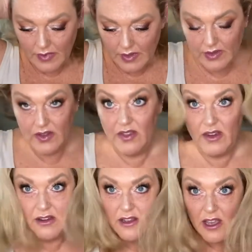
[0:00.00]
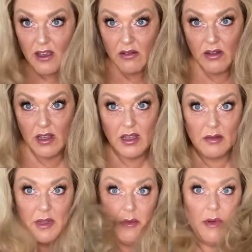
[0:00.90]
So there you go.
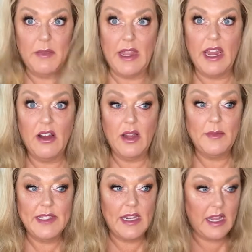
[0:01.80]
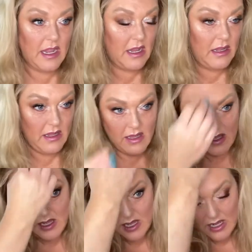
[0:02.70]
I'm gonna put my hair up today,
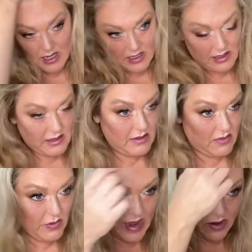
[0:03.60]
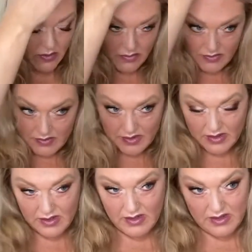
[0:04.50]
and wow,
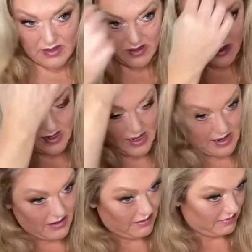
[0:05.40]
yeah,